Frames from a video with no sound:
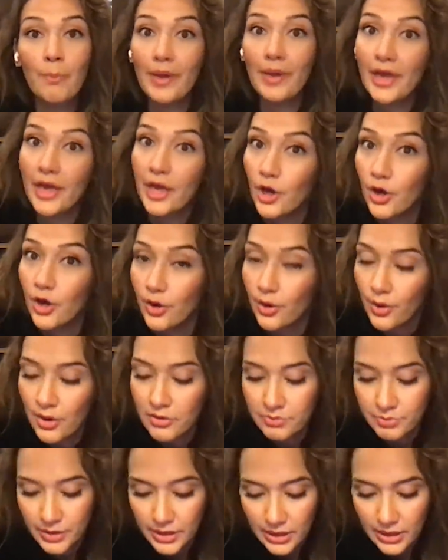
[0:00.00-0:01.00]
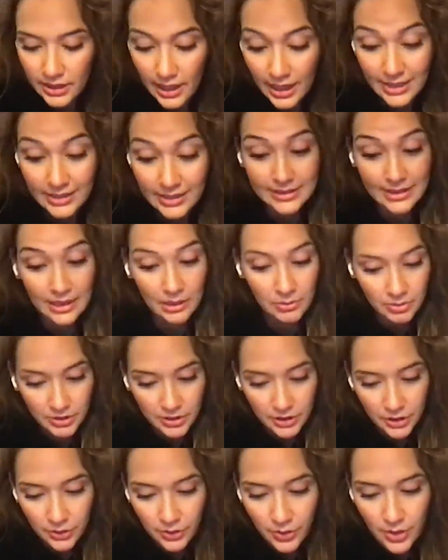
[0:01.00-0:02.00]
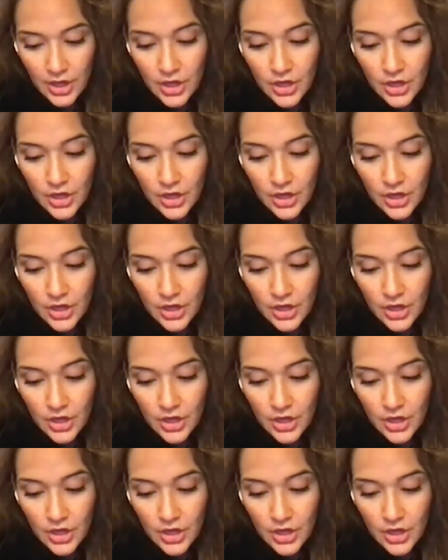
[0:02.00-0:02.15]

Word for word: BAIL, B E A W.